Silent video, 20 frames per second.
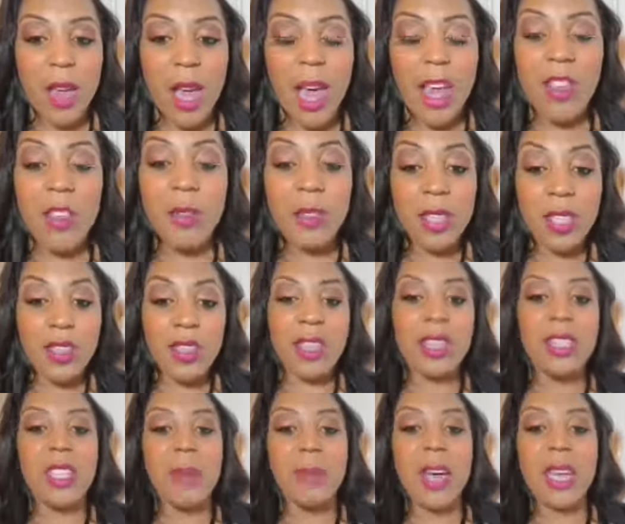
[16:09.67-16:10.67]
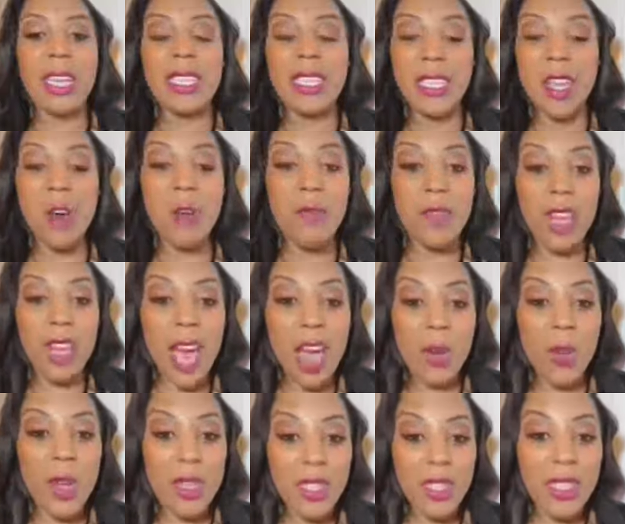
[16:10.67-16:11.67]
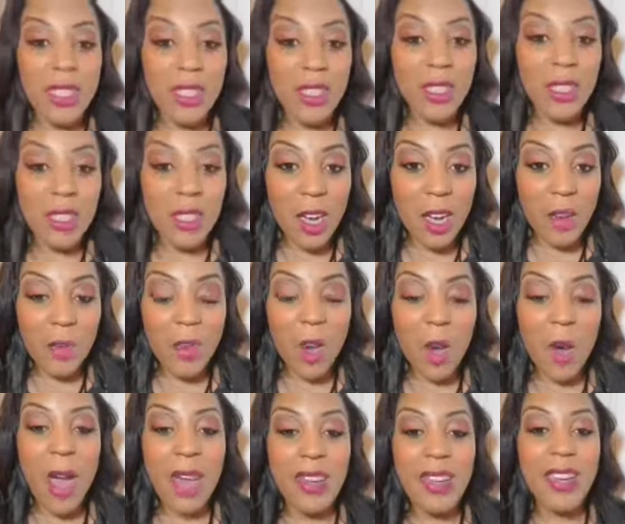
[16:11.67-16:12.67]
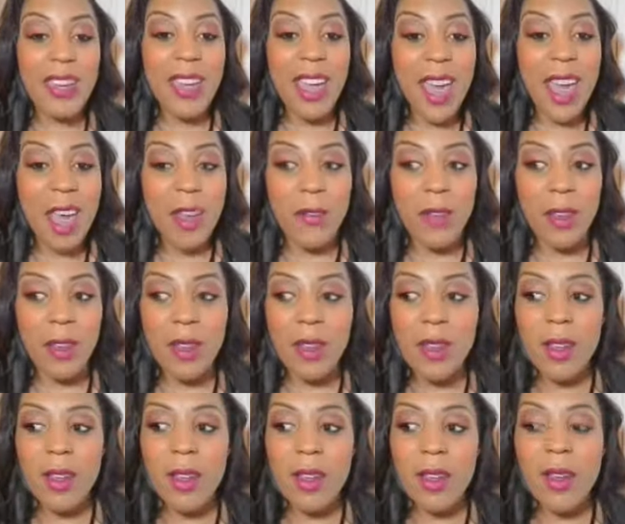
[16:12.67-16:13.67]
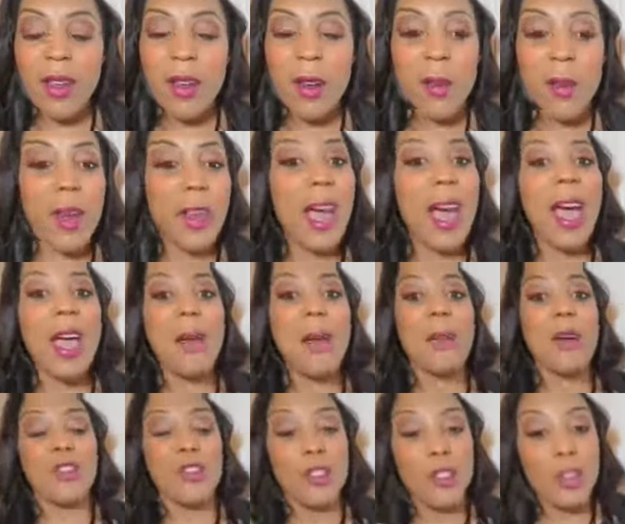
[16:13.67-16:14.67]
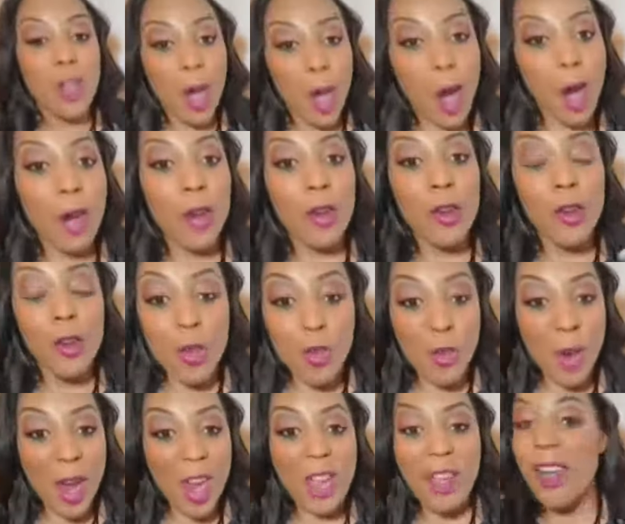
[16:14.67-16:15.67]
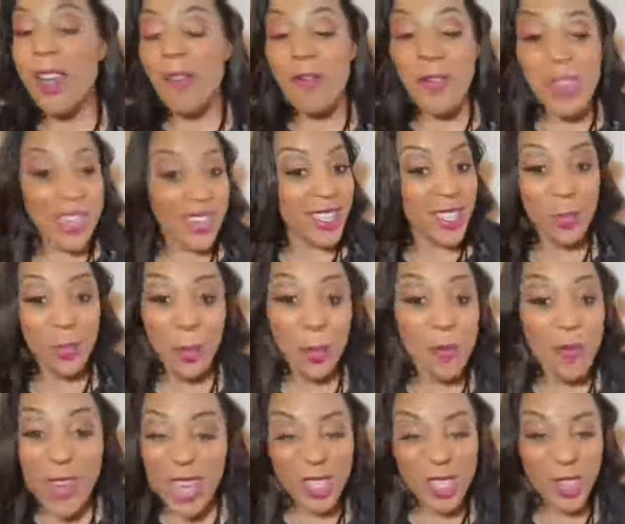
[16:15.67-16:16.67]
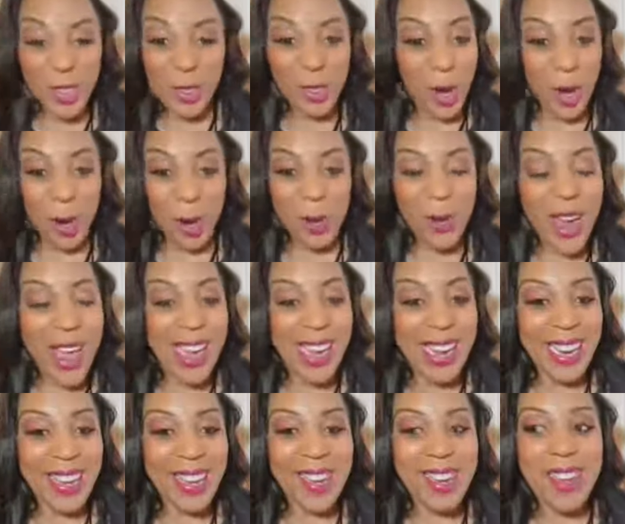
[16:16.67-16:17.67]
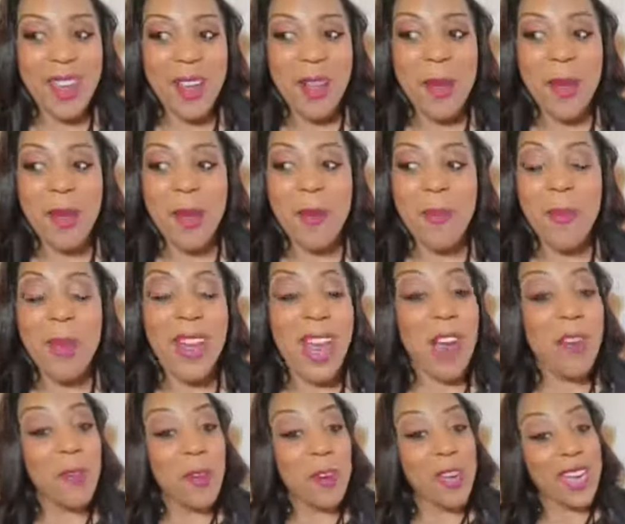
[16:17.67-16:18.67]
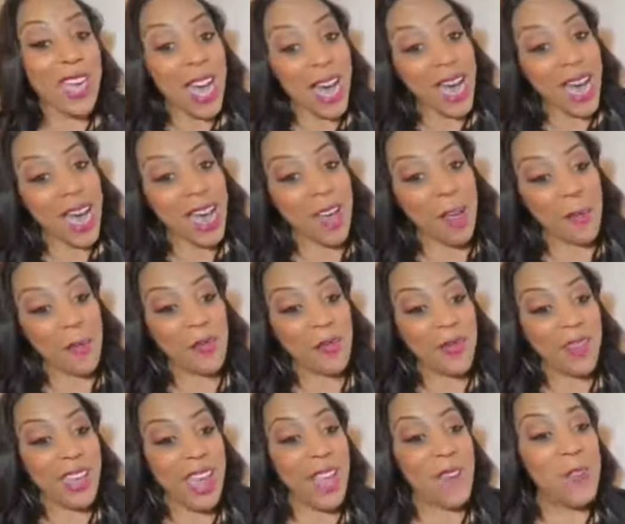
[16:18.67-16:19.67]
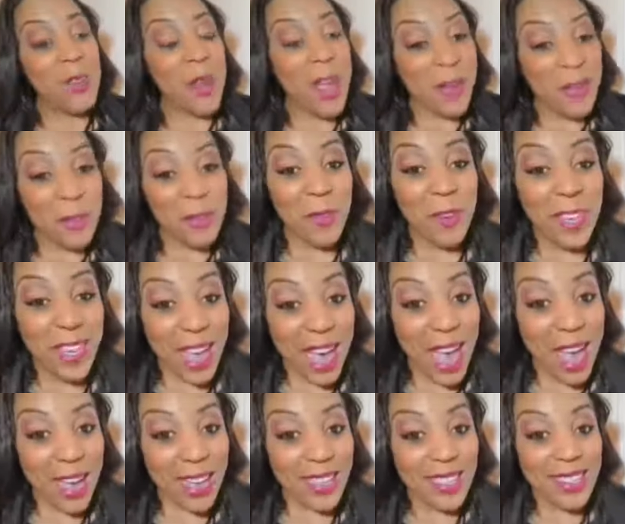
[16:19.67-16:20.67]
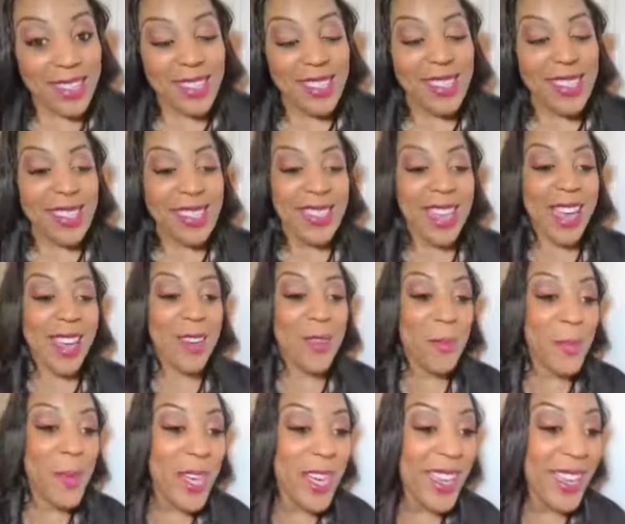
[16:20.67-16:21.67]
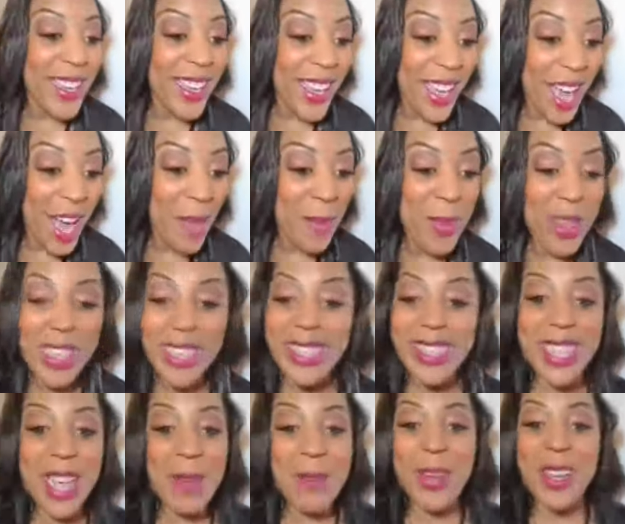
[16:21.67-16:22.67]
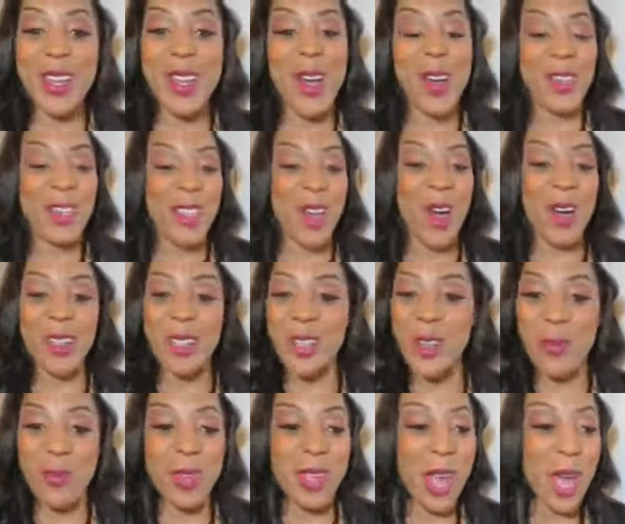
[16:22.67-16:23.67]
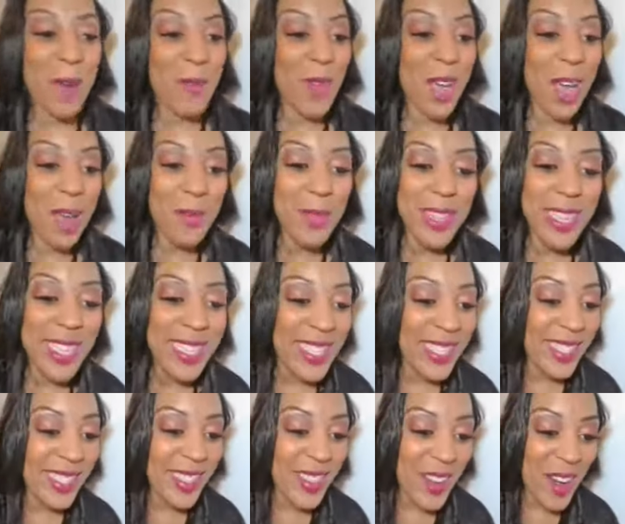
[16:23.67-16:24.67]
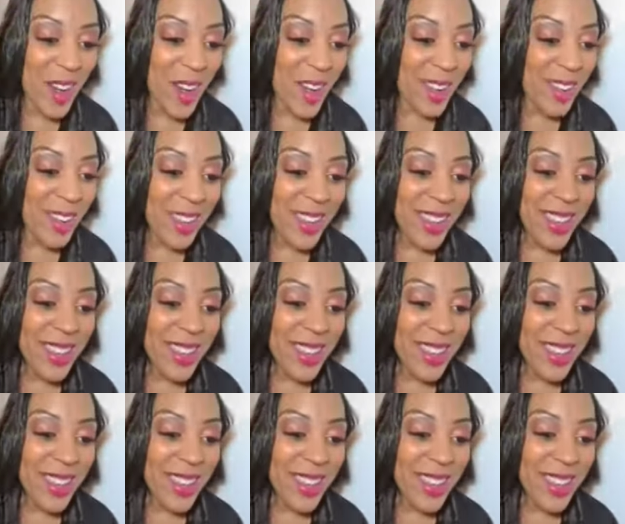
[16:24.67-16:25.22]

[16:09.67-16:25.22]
I used to think to myself that I wasn't good enough. Oh, I didn't have it. When I am a darn great fitness professional, right? But I forgot. Have you ever forgot? Like, put in the comments. Let me know. Talk to me. I'm, I'm listening, y'all.